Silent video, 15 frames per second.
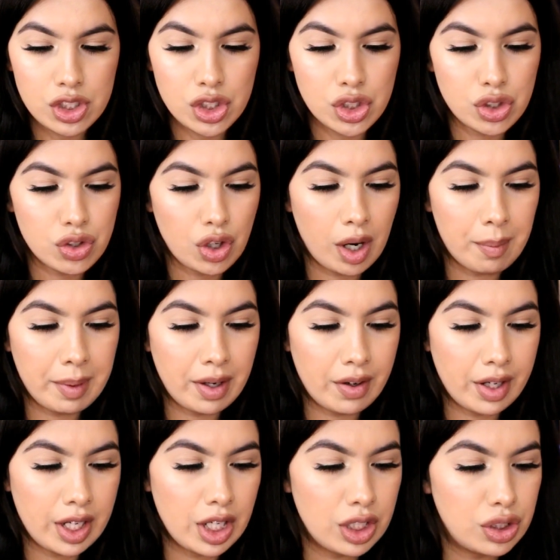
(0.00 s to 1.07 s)

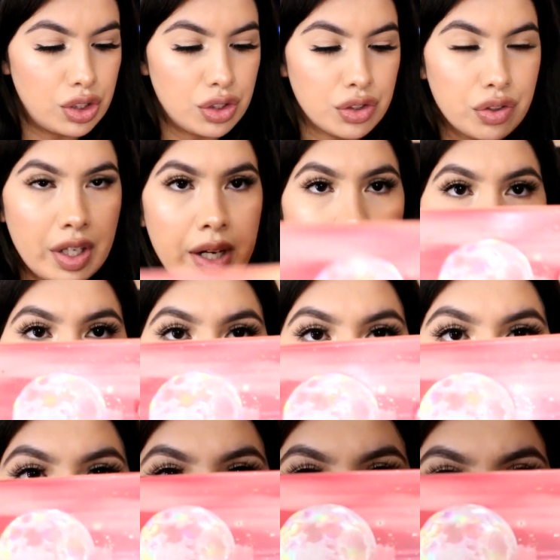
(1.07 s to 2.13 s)
Strawberry Dream
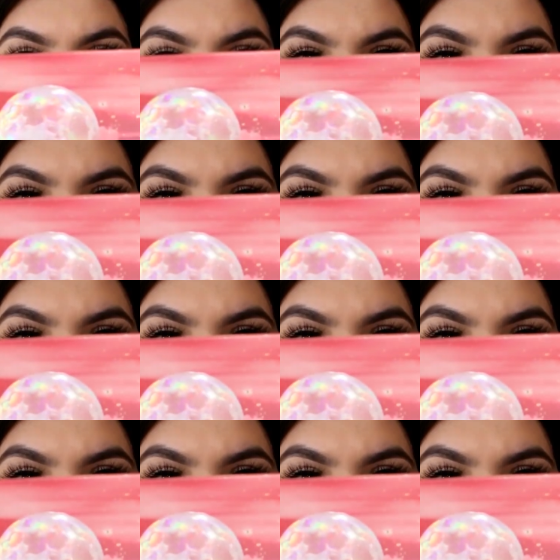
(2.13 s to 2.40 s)
color